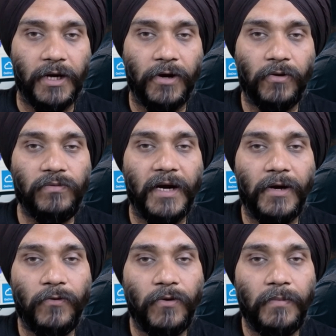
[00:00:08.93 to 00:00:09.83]
You
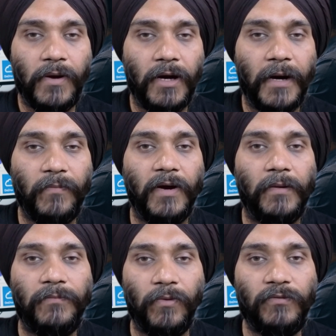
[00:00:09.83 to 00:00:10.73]
think you've deployed a
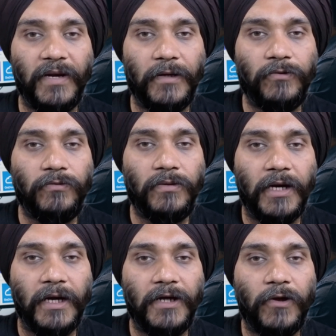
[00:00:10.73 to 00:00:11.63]
bulletproof FIDO2
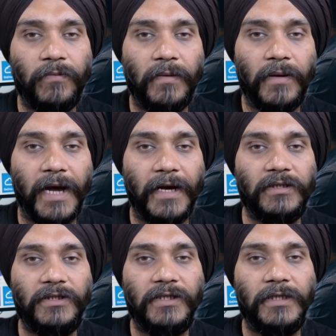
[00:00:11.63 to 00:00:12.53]
strategy, but behind
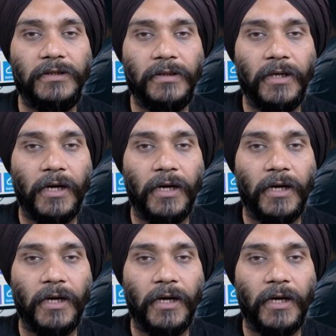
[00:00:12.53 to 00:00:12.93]
the scenes,